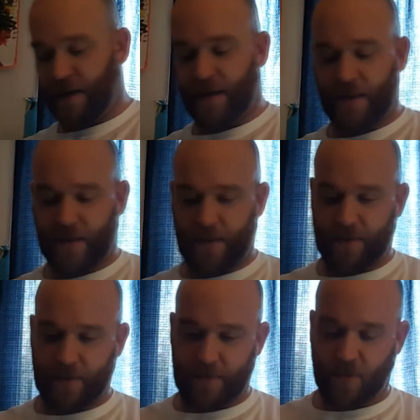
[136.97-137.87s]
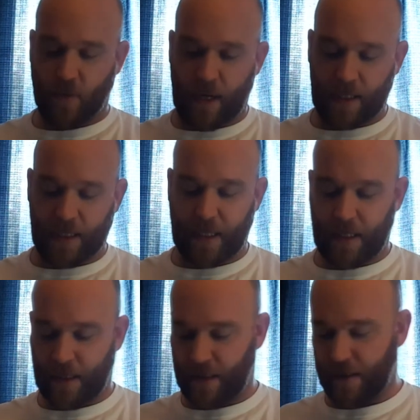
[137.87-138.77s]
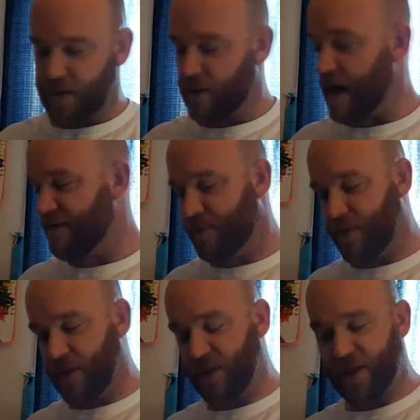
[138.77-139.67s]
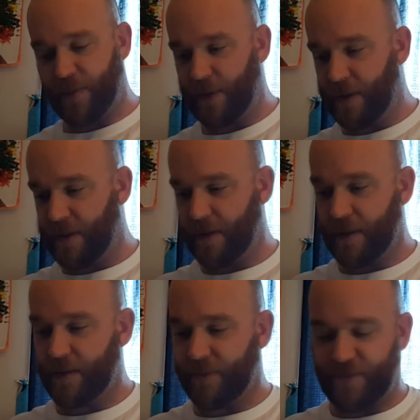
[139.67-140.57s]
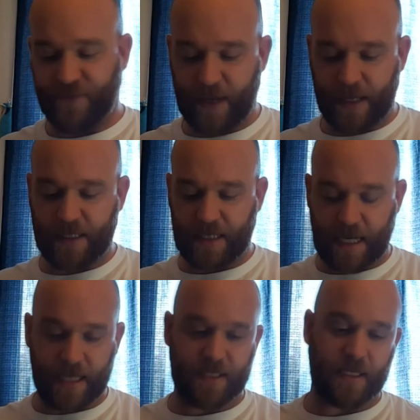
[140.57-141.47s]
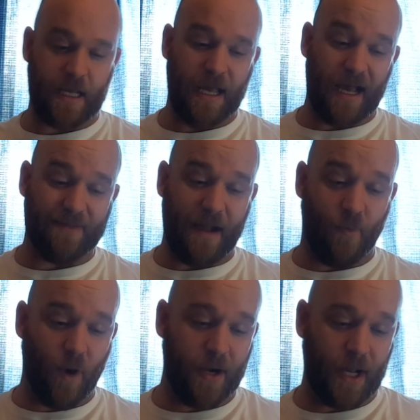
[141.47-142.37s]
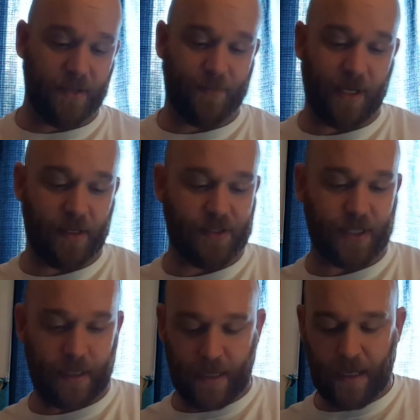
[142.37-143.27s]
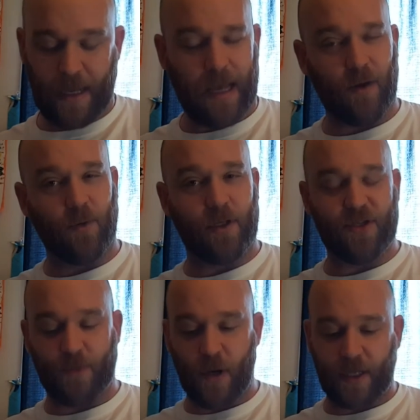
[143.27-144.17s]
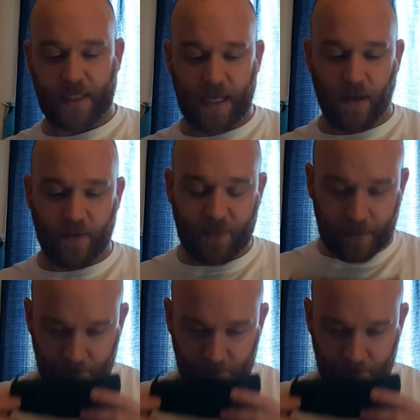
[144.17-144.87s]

The quality and the craftsmanship is fantastic. I've got one other Peterson. I don't really smoke it that often.